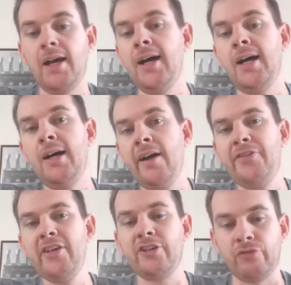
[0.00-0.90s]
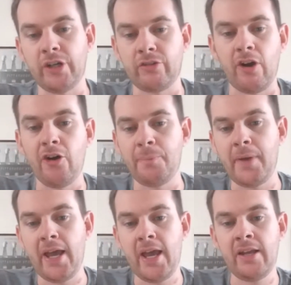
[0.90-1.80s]
Uh, I think Rick rolled,
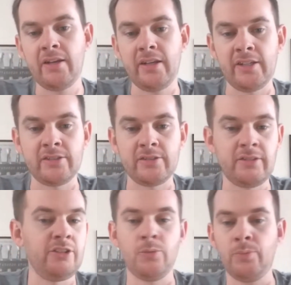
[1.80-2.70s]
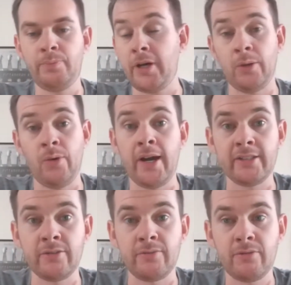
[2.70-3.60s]
man, is, you know, by the way,
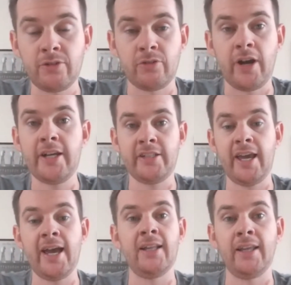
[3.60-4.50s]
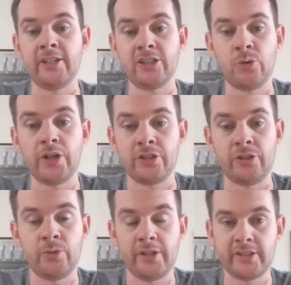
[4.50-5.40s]
it's a crazy outlandish question.
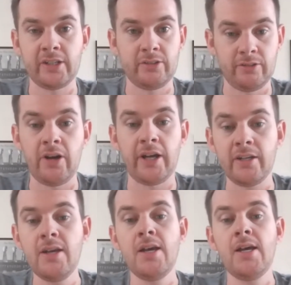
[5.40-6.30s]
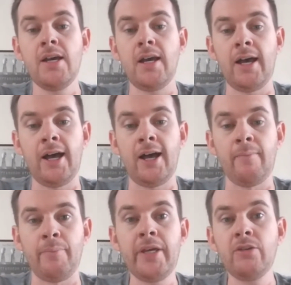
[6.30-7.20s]
You were exactly right.
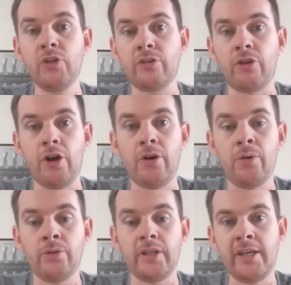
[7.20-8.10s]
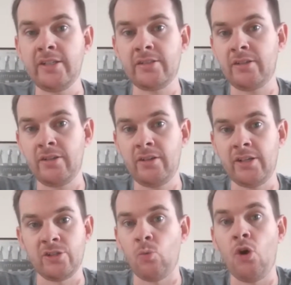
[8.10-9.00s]
Um, being Rick rolled is a,
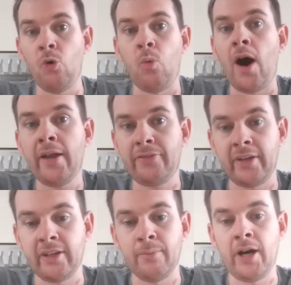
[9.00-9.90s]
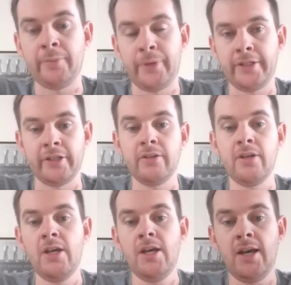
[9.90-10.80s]
is a worldwide thing, in my opinion.
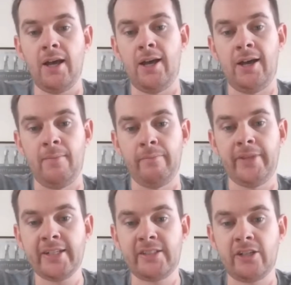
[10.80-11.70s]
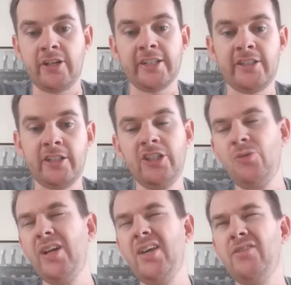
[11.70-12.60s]
Um, that's the classic. You know
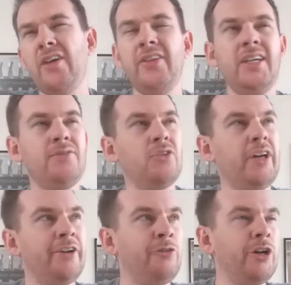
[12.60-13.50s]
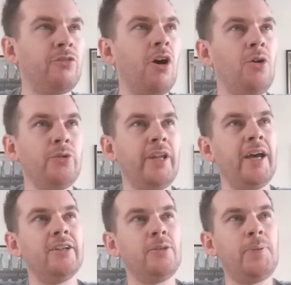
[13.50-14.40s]
what? Even I think even like Rick Rolled
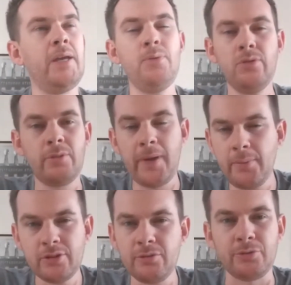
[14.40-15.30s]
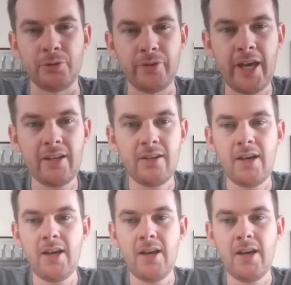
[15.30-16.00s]
now. Do people do people still do that?